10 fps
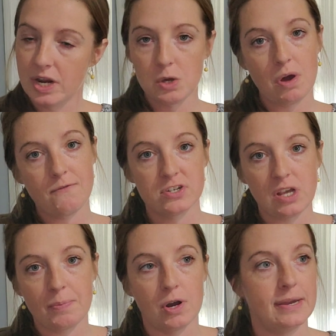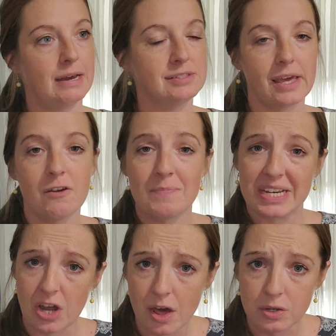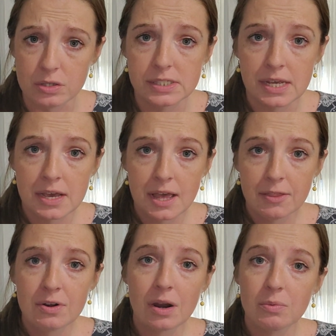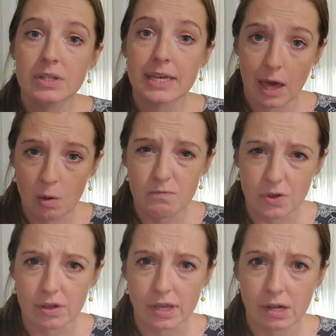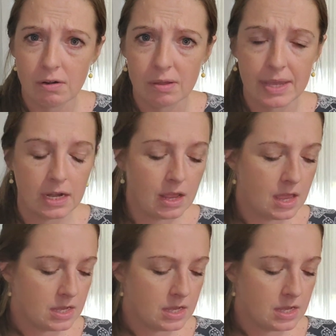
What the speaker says: what do you want for supper? And outside of McDonald's, they're not really helpful, you know what I mean?